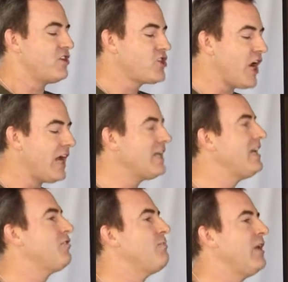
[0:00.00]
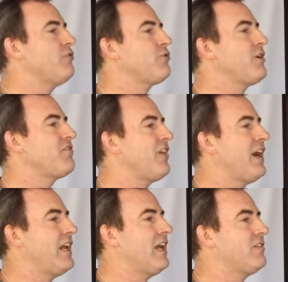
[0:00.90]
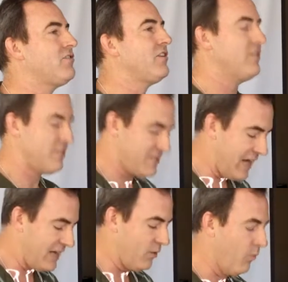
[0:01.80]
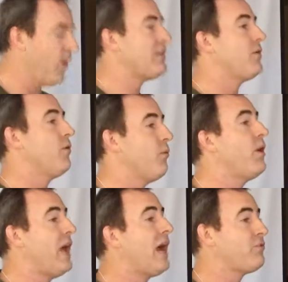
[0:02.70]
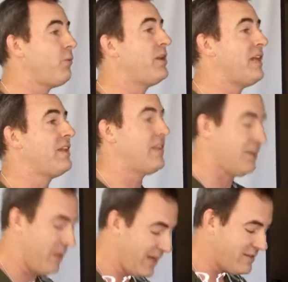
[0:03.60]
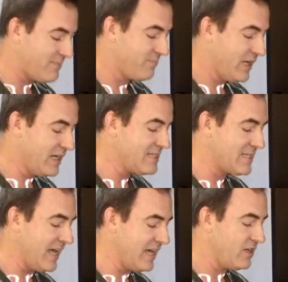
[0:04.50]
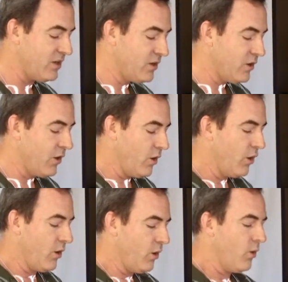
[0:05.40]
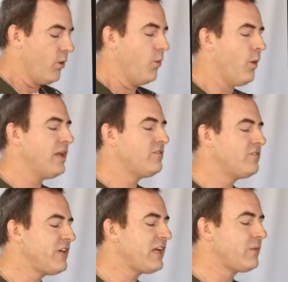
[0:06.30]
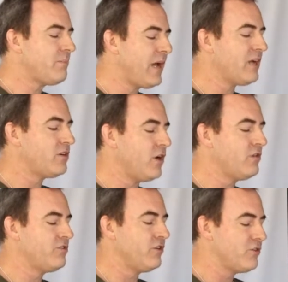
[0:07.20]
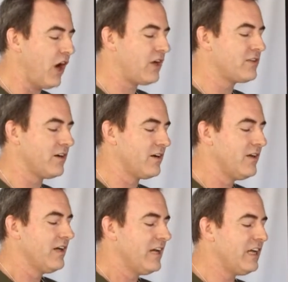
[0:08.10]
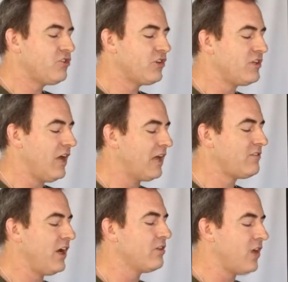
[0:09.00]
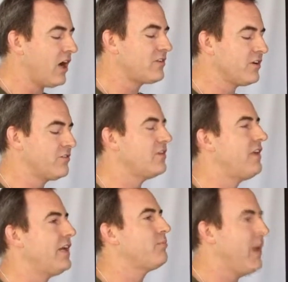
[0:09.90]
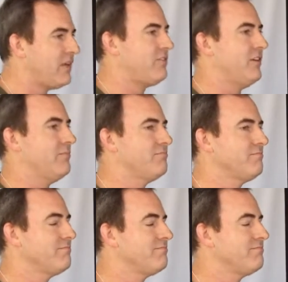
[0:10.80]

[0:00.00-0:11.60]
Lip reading: The Chinese Minister of Finance said, when asked what that thing meant, he said, when sick man goes to doctor, he should not tell doctor to take medicine.